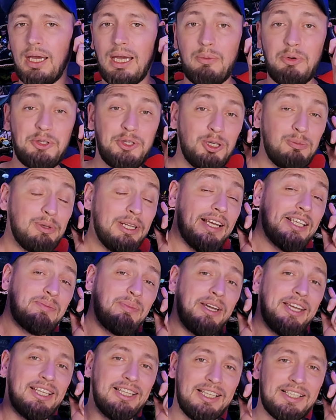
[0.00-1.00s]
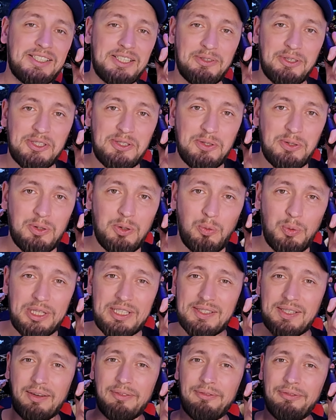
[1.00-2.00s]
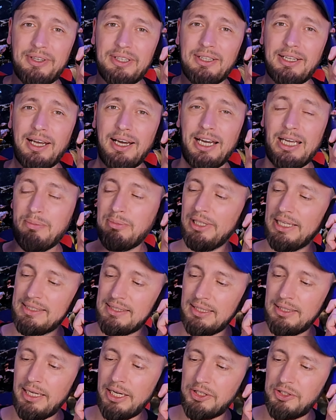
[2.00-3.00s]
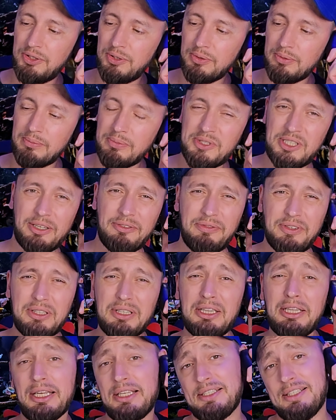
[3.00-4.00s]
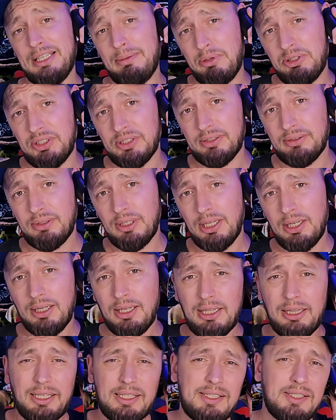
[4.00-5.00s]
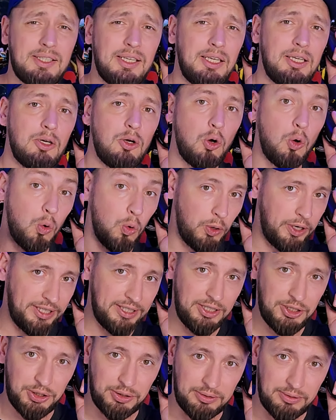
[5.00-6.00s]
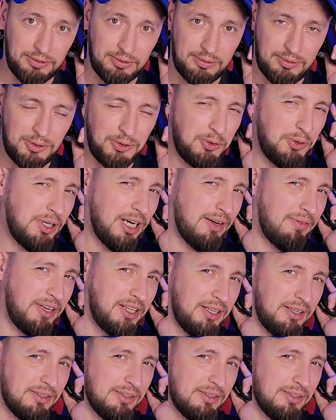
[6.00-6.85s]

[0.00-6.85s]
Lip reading: I want to replace my Elite Series 2 with something I'm less attached to, something less limited. Let's say Core Edition. Do you have any?